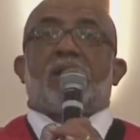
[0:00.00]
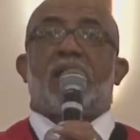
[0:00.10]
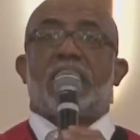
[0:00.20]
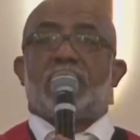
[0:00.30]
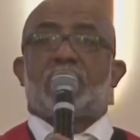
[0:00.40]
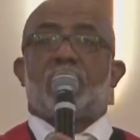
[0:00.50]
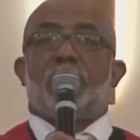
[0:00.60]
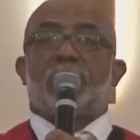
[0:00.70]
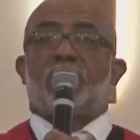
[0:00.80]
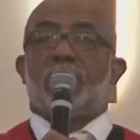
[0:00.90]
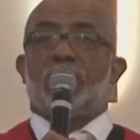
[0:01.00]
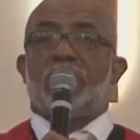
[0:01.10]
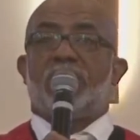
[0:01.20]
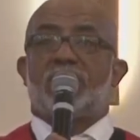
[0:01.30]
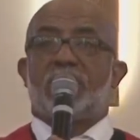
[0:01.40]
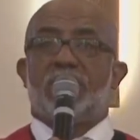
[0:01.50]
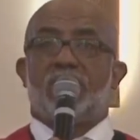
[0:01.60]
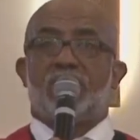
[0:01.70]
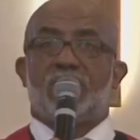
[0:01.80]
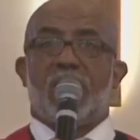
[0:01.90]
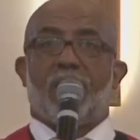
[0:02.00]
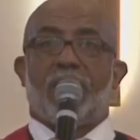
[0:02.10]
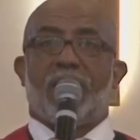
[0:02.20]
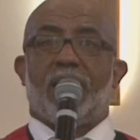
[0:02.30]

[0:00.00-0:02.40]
Thank you so much for your gifts and your sharing,